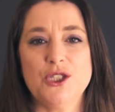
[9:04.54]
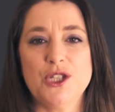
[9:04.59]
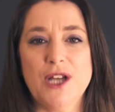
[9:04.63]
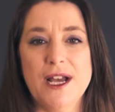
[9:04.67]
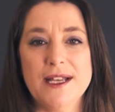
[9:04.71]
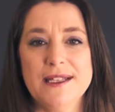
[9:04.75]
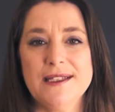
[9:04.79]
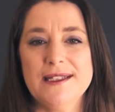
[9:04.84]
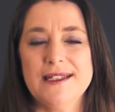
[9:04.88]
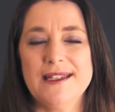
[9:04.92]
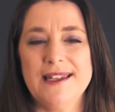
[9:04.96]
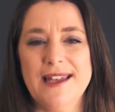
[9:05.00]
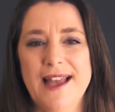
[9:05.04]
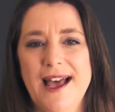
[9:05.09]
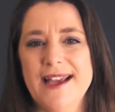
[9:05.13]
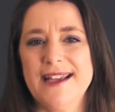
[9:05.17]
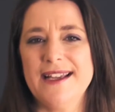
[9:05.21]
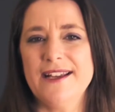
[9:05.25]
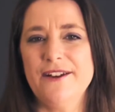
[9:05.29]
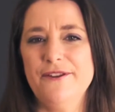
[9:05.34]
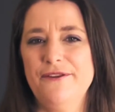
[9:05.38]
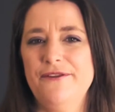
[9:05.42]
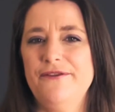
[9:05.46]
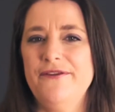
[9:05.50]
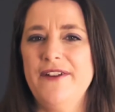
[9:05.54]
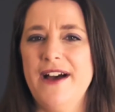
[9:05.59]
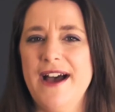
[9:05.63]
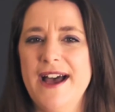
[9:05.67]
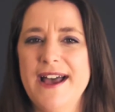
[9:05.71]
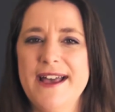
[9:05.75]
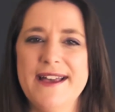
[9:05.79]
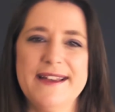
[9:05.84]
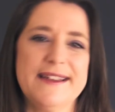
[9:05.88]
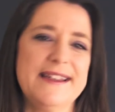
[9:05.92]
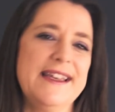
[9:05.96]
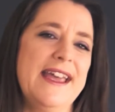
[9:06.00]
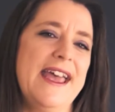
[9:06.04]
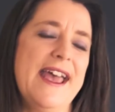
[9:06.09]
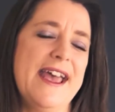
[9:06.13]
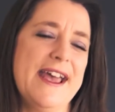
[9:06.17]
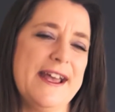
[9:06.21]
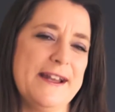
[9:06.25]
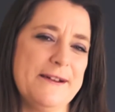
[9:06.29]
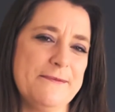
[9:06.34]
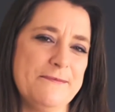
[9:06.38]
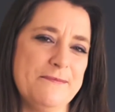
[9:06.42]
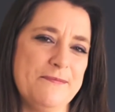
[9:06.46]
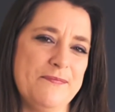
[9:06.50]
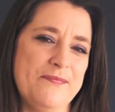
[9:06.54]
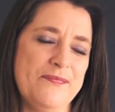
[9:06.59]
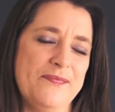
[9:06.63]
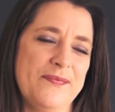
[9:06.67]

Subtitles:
just like a fire can.